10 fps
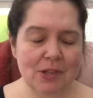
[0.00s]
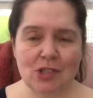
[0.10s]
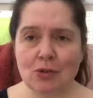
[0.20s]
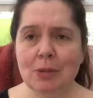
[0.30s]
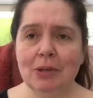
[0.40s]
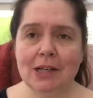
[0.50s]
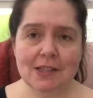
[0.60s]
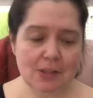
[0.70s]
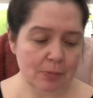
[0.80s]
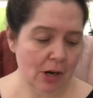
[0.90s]

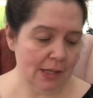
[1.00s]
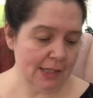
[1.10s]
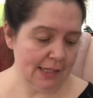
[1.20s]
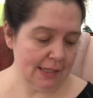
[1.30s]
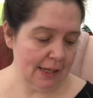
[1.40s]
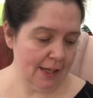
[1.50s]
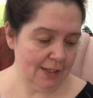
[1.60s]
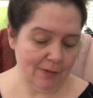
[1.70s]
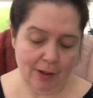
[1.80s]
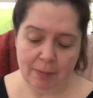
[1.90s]
streamlines the process I
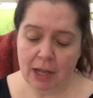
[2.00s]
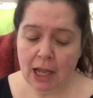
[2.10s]
guess for them.